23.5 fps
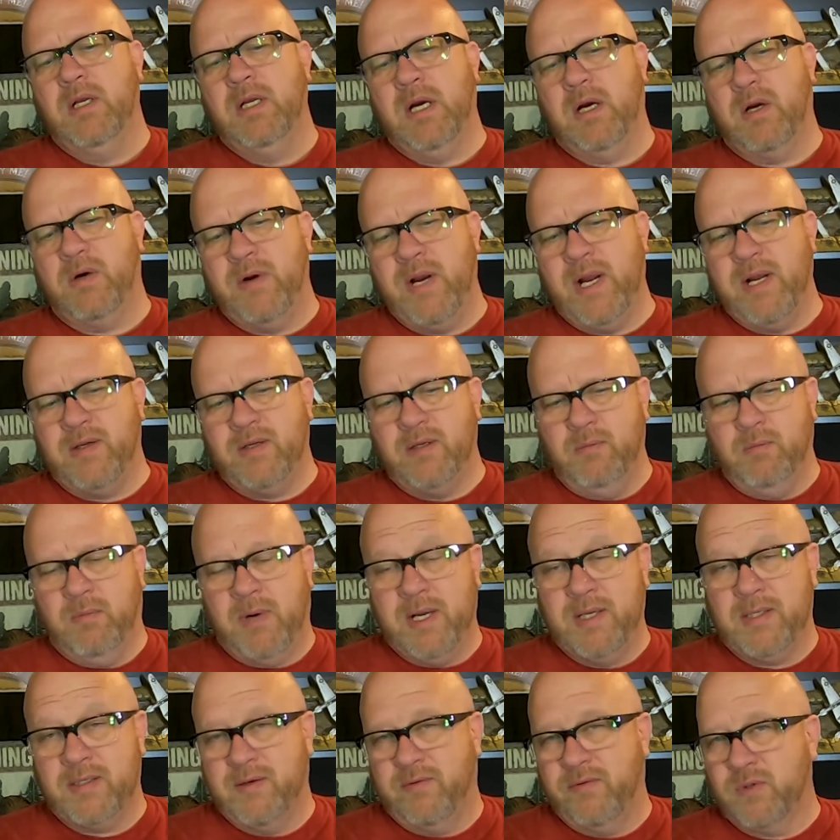Now, granted,
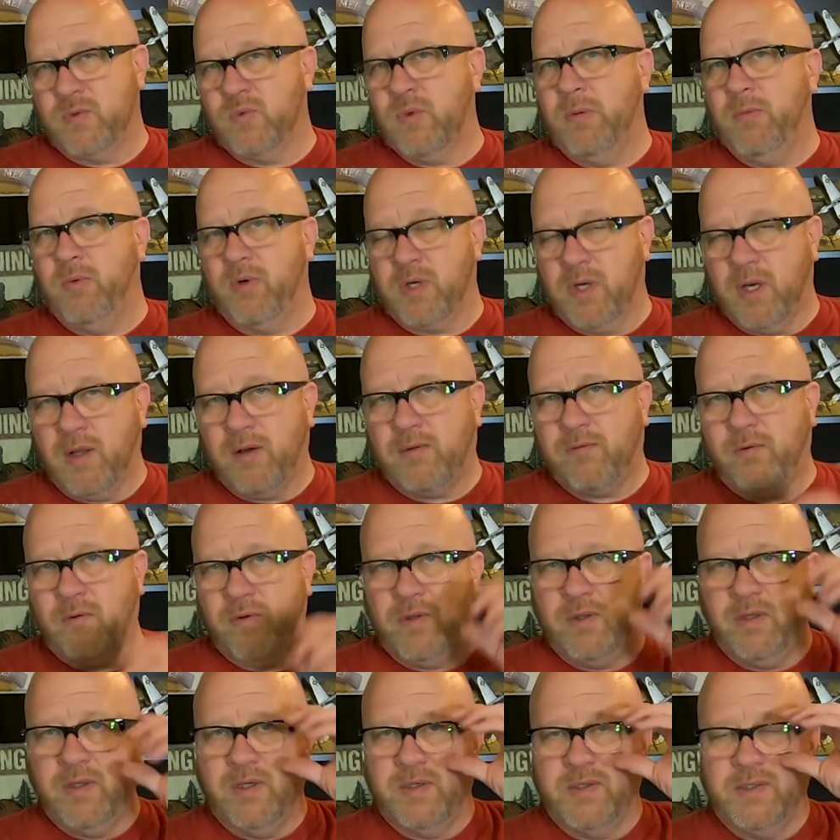my stuff is way more colorful
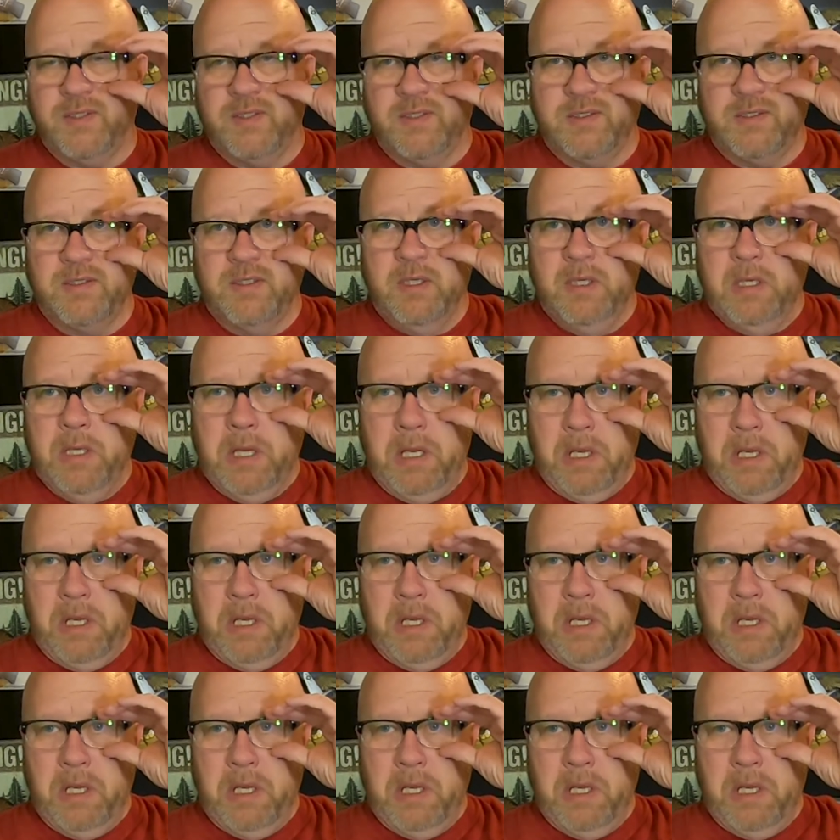than theirs is.